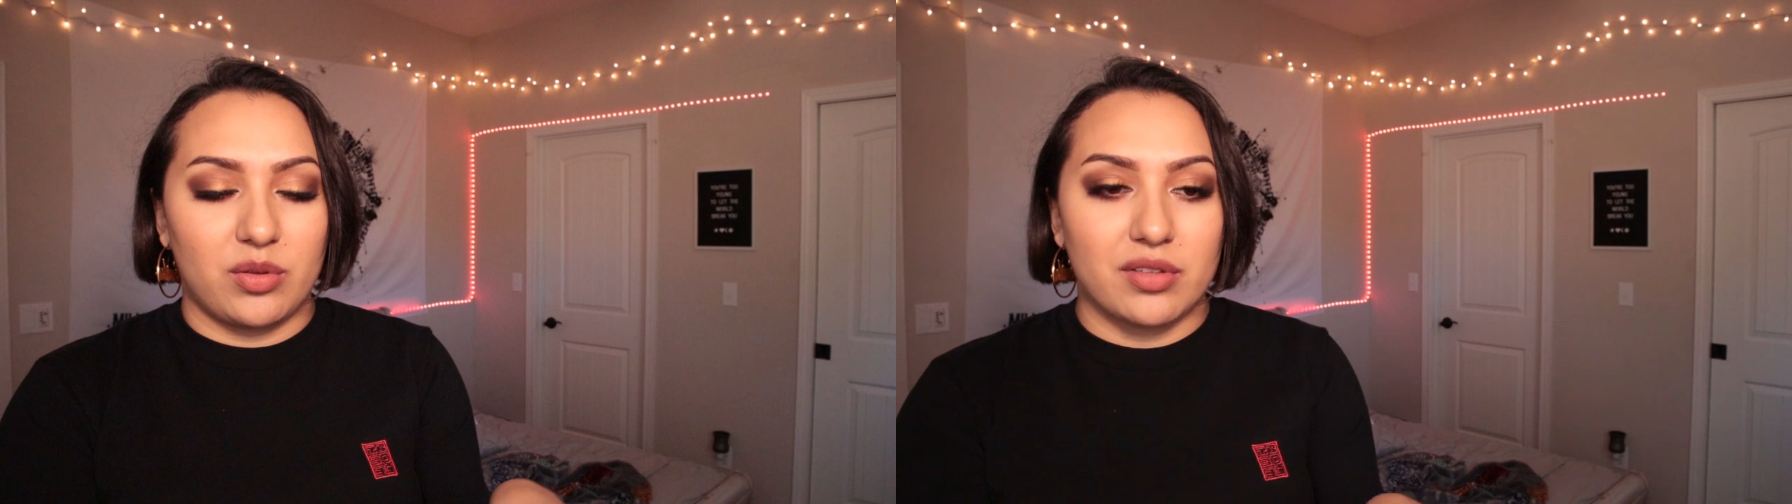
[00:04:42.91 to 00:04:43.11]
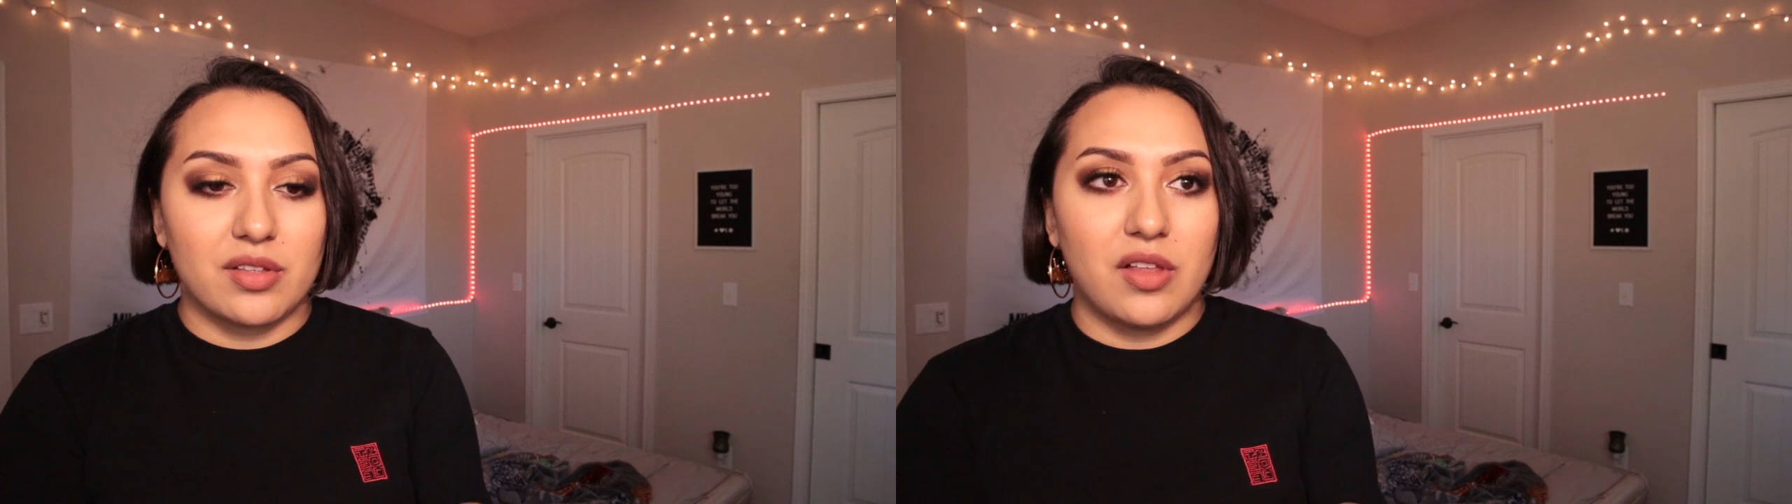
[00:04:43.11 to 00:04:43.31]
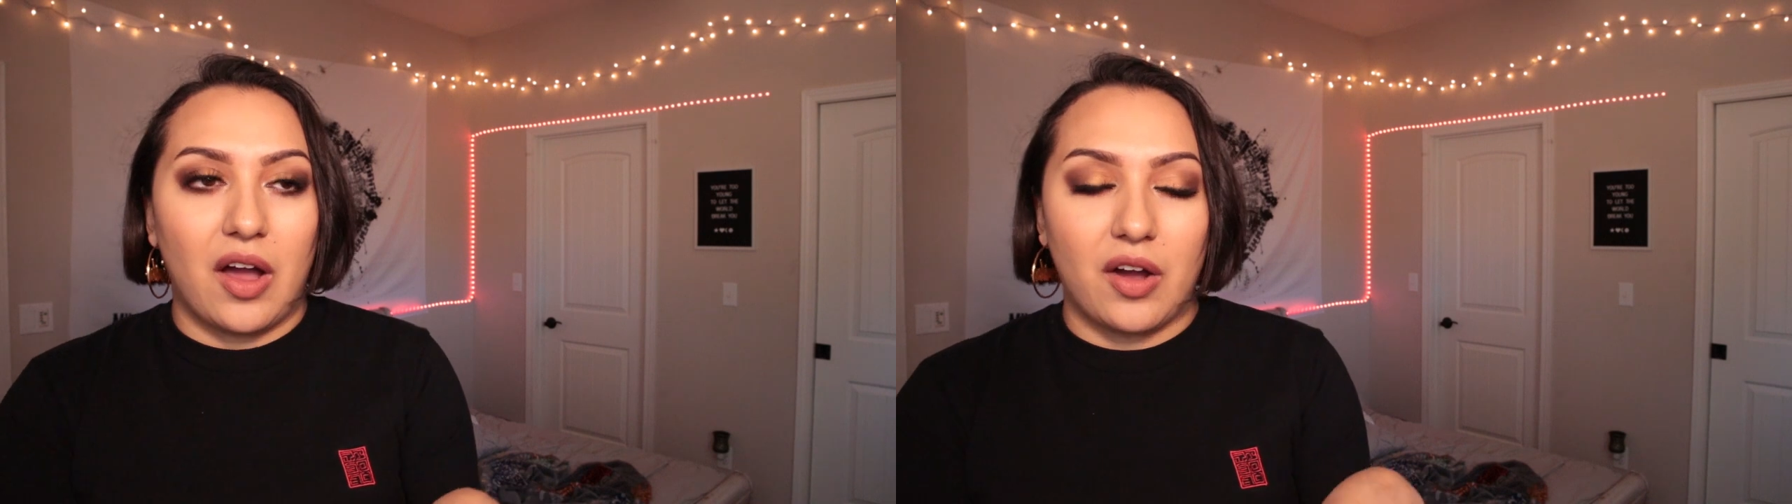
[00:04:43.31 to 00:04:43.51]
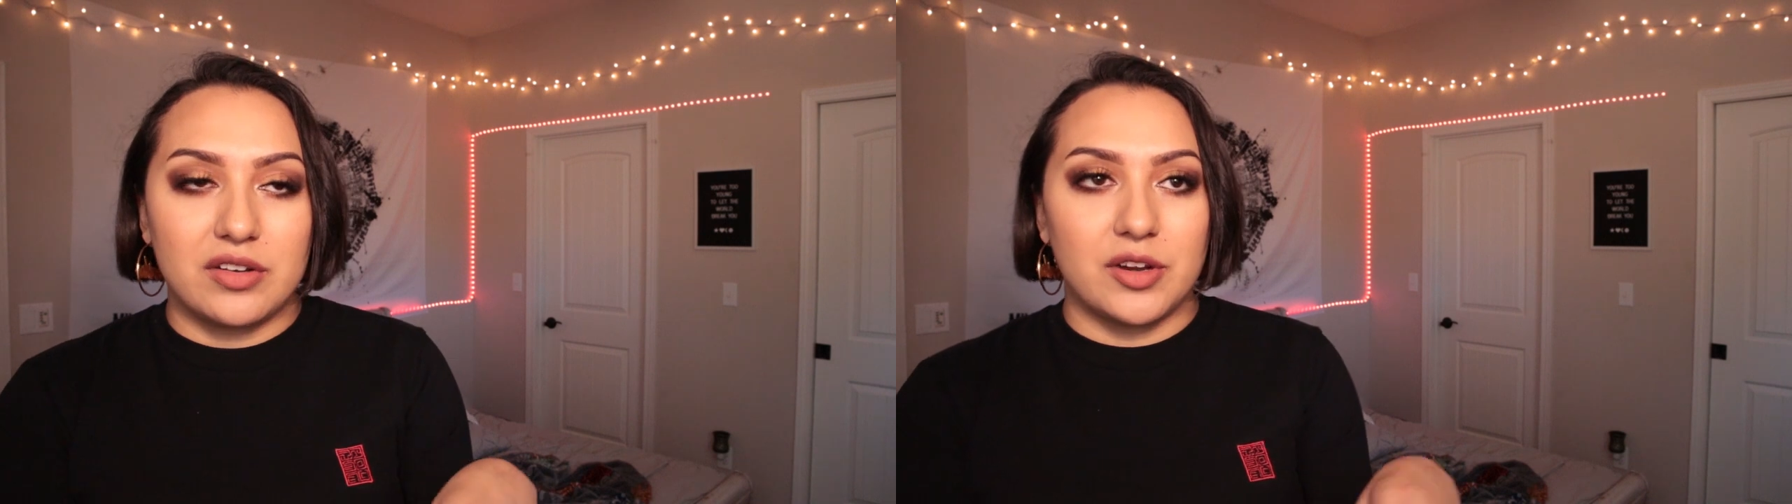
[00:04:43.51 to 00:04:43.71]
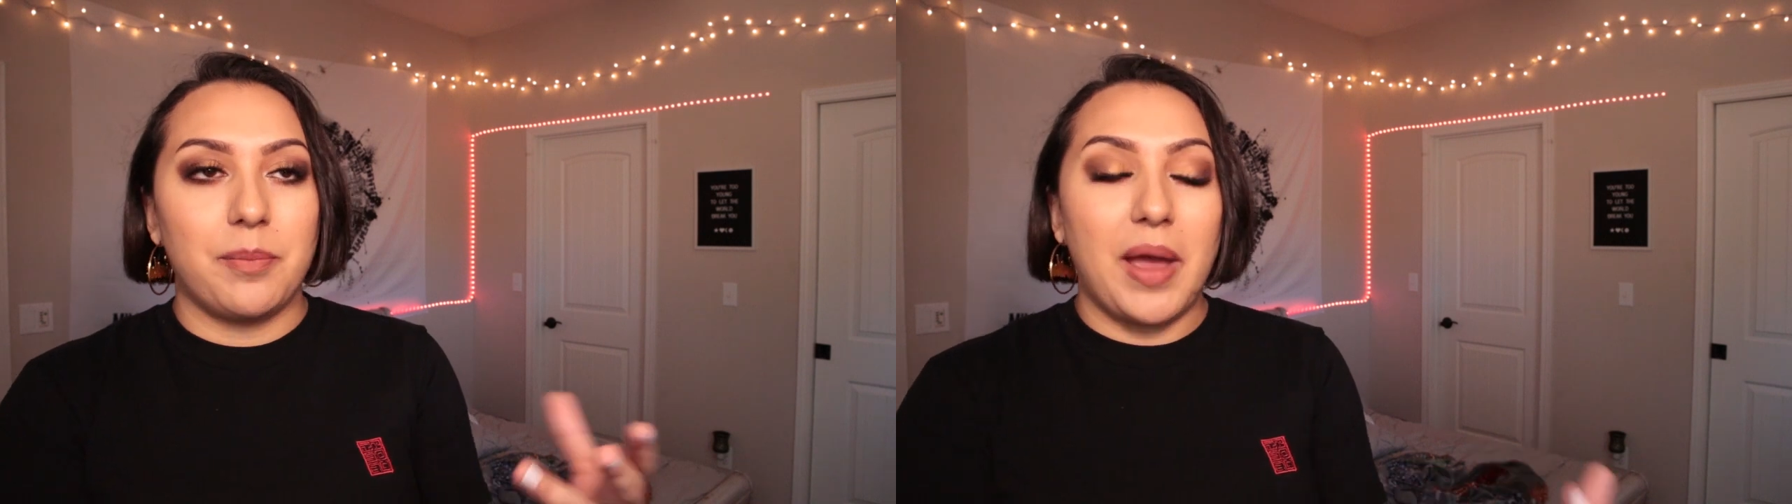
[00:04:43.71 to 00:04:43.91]
it's a lot
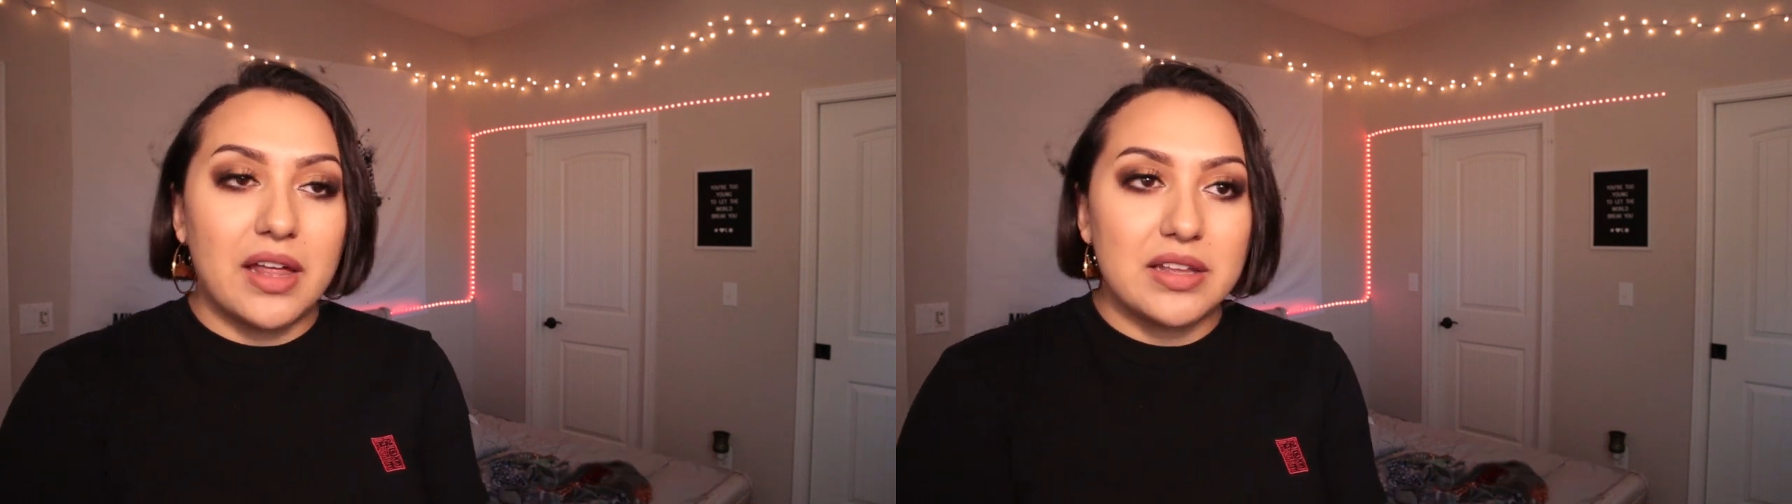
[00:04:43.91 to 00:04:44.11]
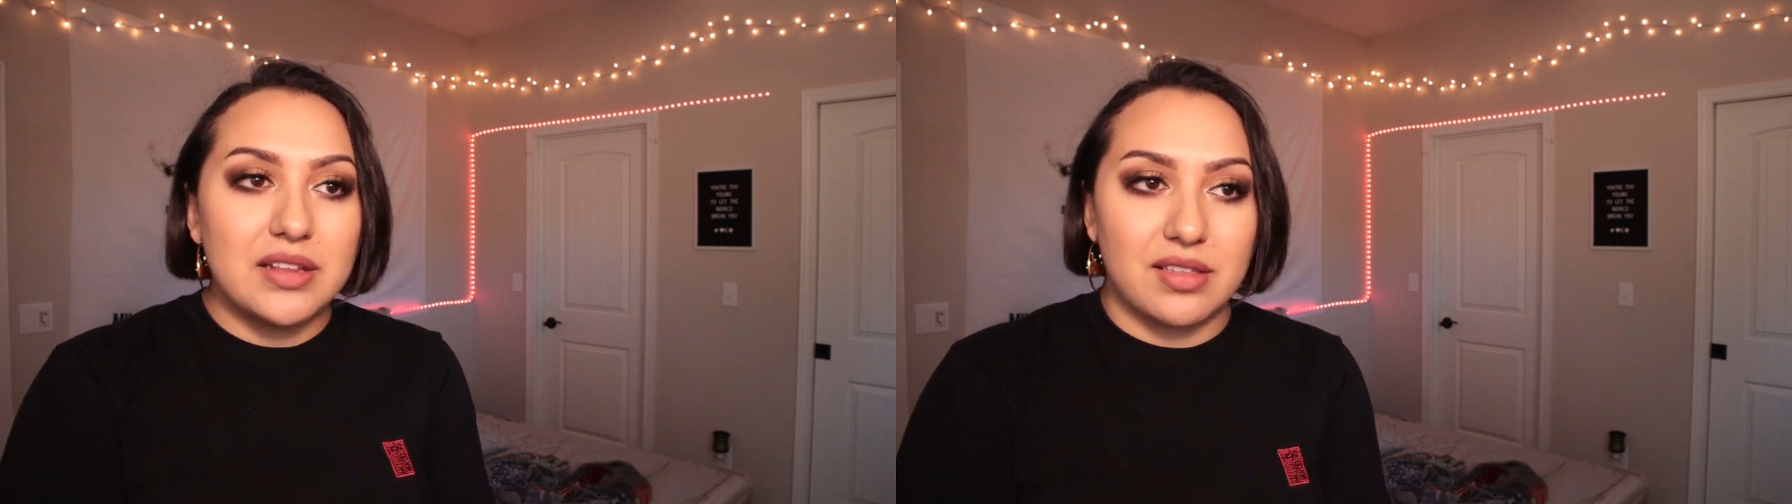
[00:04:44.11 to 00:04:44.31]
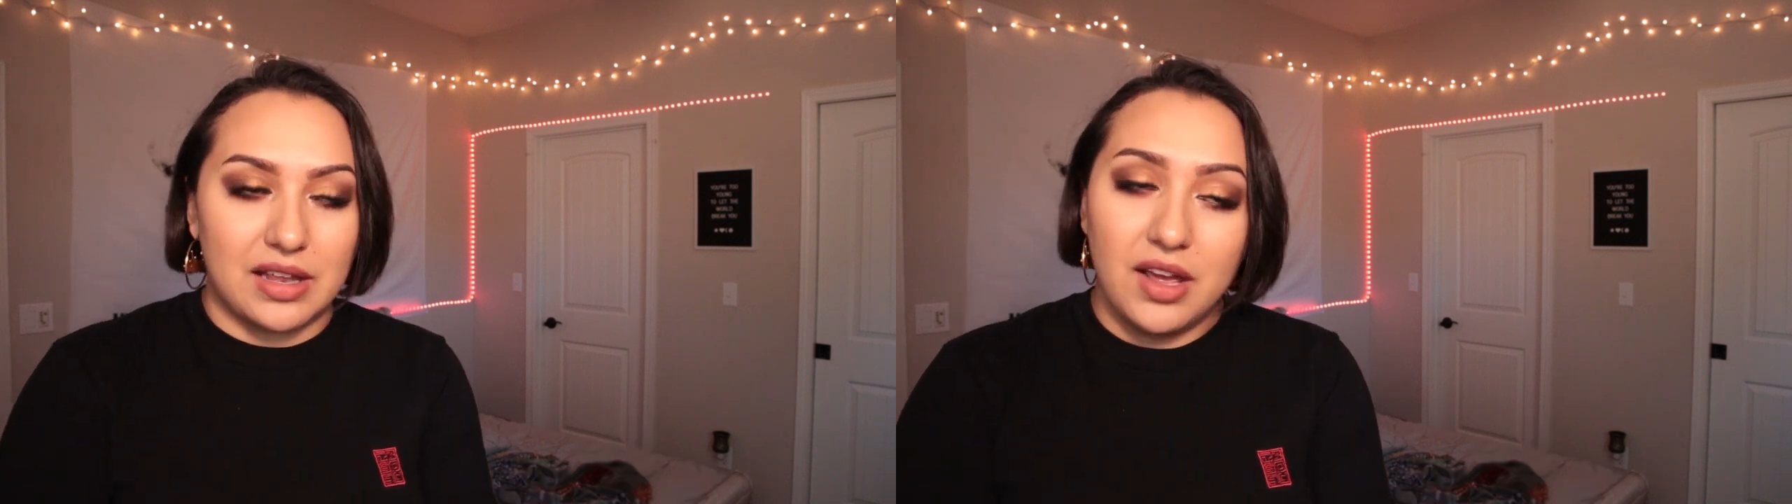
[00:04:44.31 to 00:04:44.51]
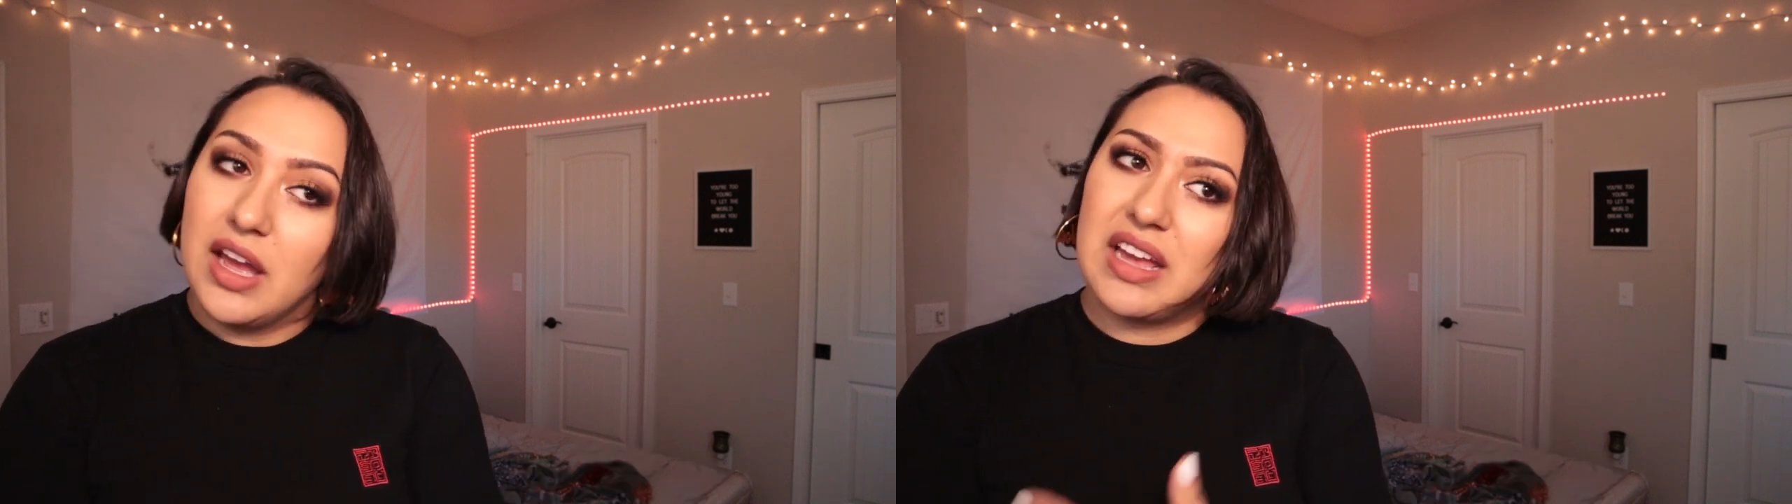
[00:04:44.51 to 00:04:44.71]
on your balance and